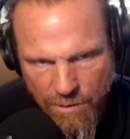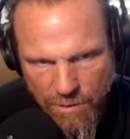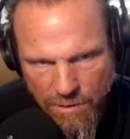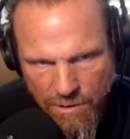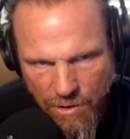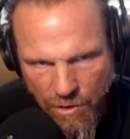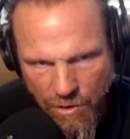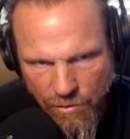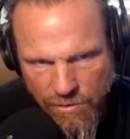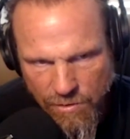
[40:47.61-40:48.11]

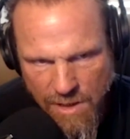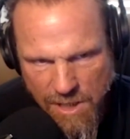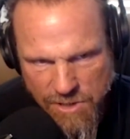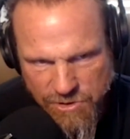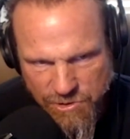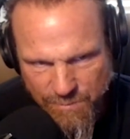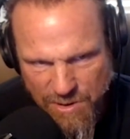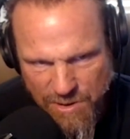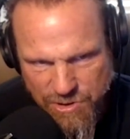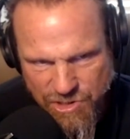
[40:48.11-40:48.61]
You
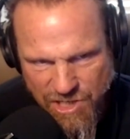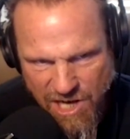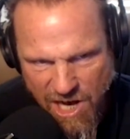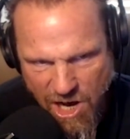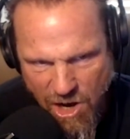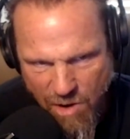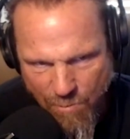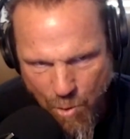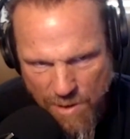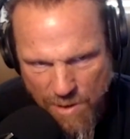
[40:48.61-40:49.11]
guys are a bunch of
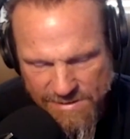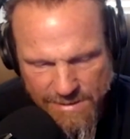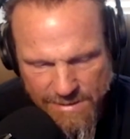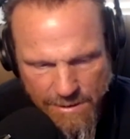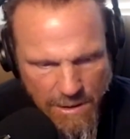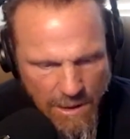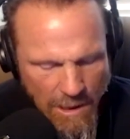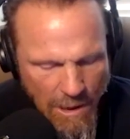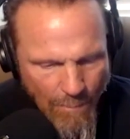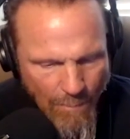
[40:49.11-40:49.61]
cowboys.
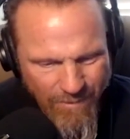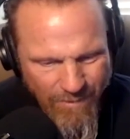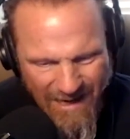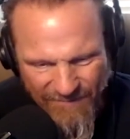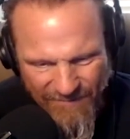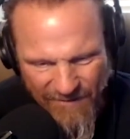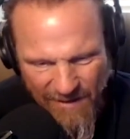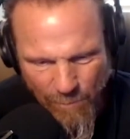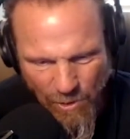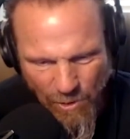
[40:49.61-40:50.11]
But I
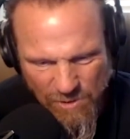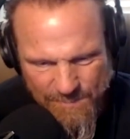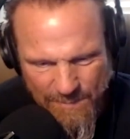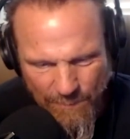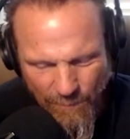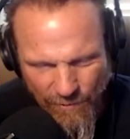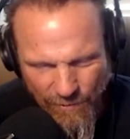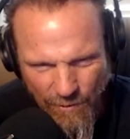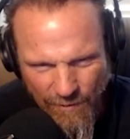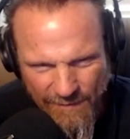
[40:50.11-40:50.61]
think most
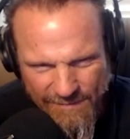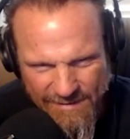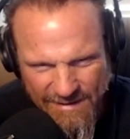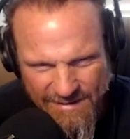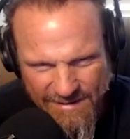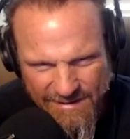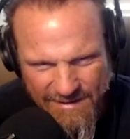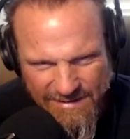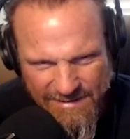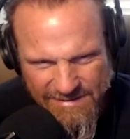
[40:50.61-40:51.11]
people know
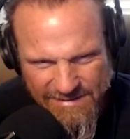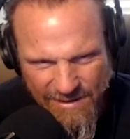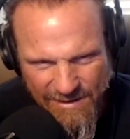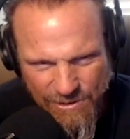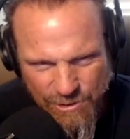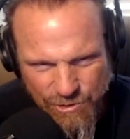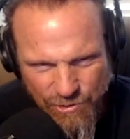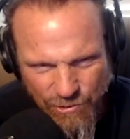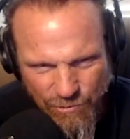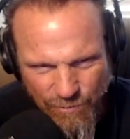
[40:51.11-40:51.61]
that's
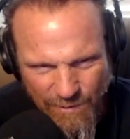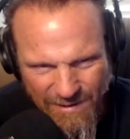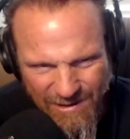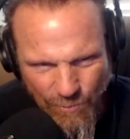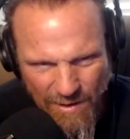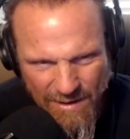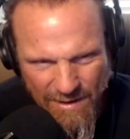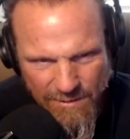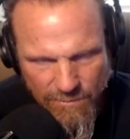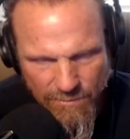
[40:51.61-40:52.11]
not true
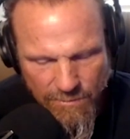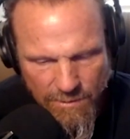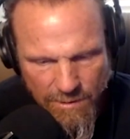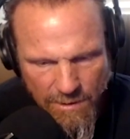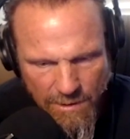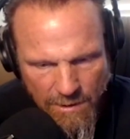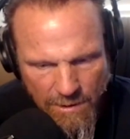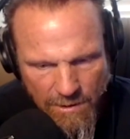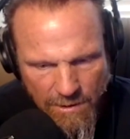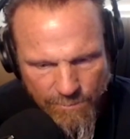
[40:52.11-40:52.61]
anyway,
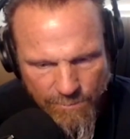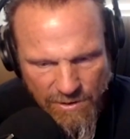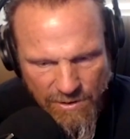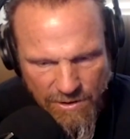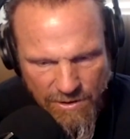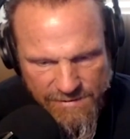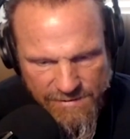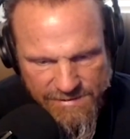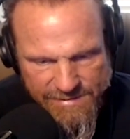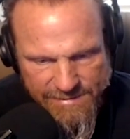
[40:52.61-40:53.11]

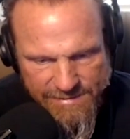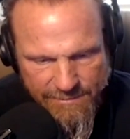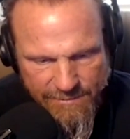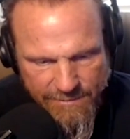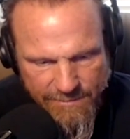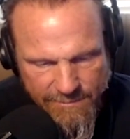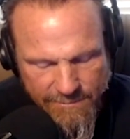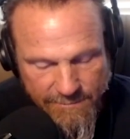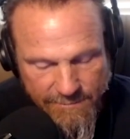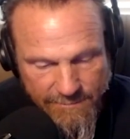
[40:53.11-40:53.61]
because
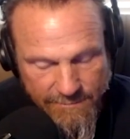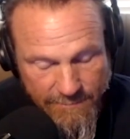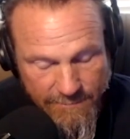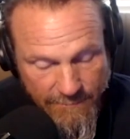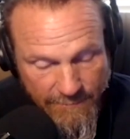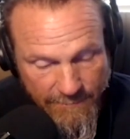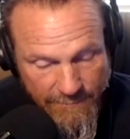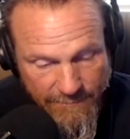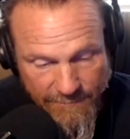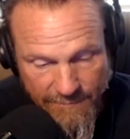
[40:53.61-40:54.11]

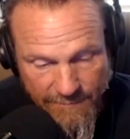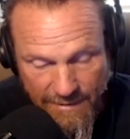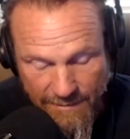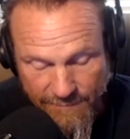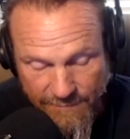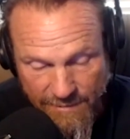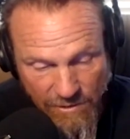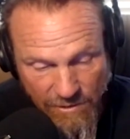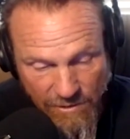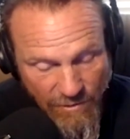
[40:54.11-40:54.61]

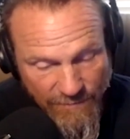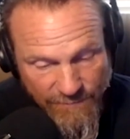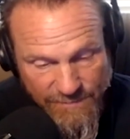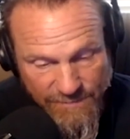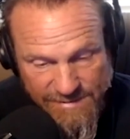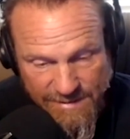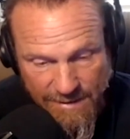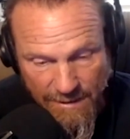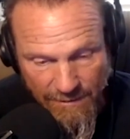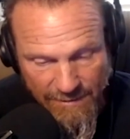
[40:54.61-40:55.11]
the unit
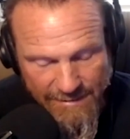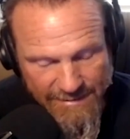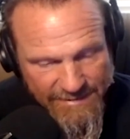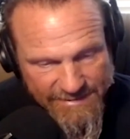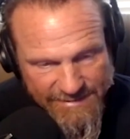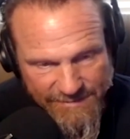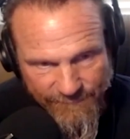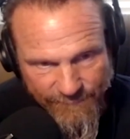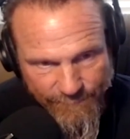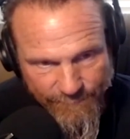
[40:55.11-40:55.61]
was the
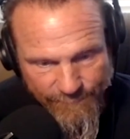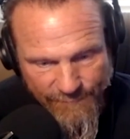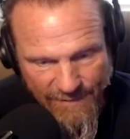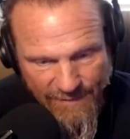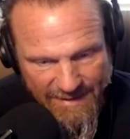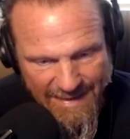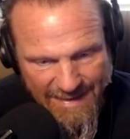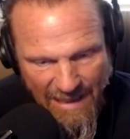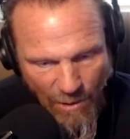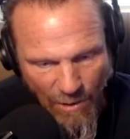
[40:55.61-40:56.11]
least of
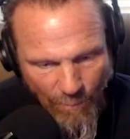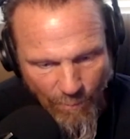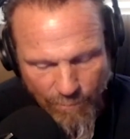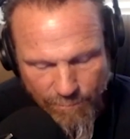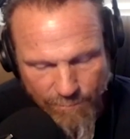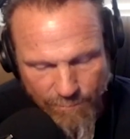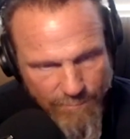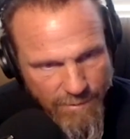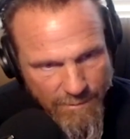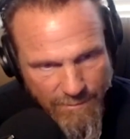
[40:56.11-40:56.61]
the
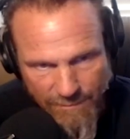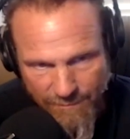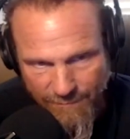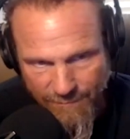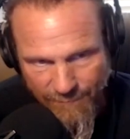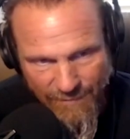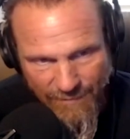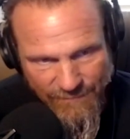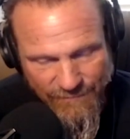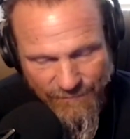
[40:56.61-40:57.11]

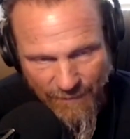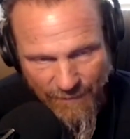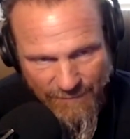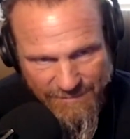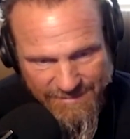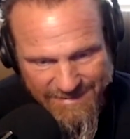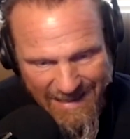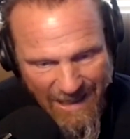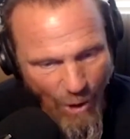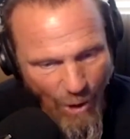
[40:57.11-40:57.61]
as far
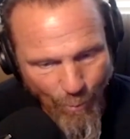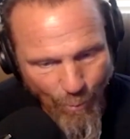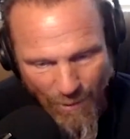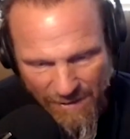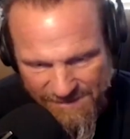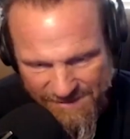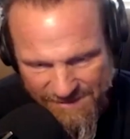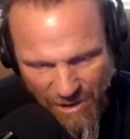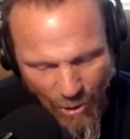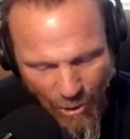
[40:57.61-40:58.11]
as
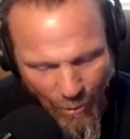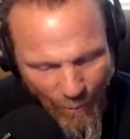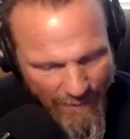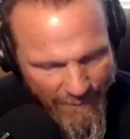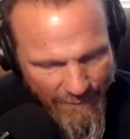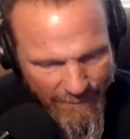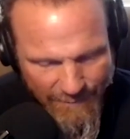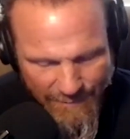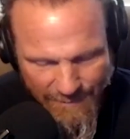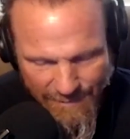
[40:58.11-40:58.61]
cowboys go,
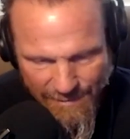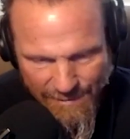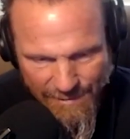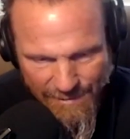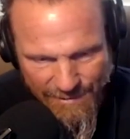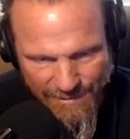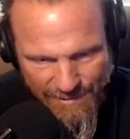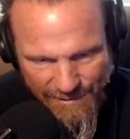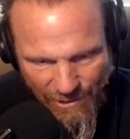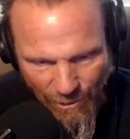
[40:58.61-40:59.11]
and,
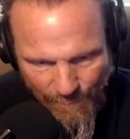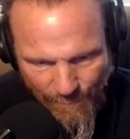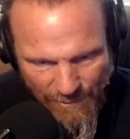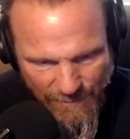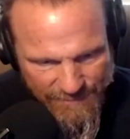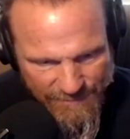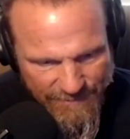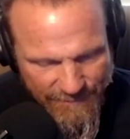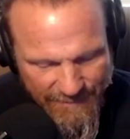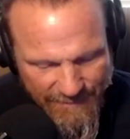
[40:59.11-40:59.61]

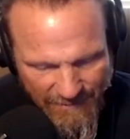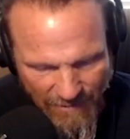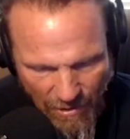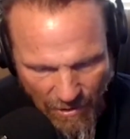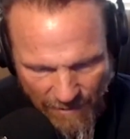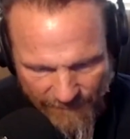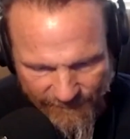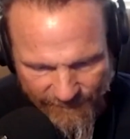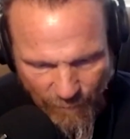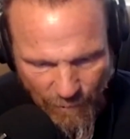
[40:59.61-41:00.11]
military and
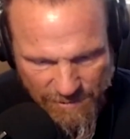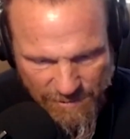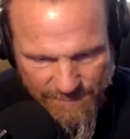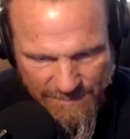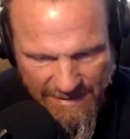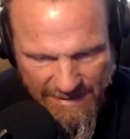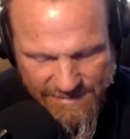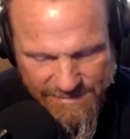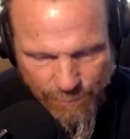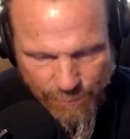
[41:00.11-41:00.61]
law
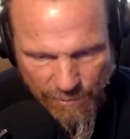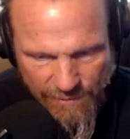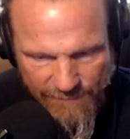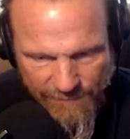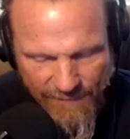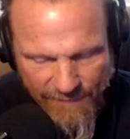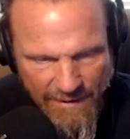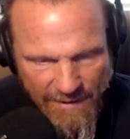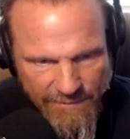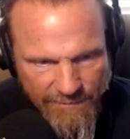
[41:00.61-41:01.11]
enforcement, that's where you
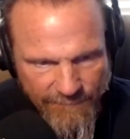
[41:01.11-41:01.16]
find the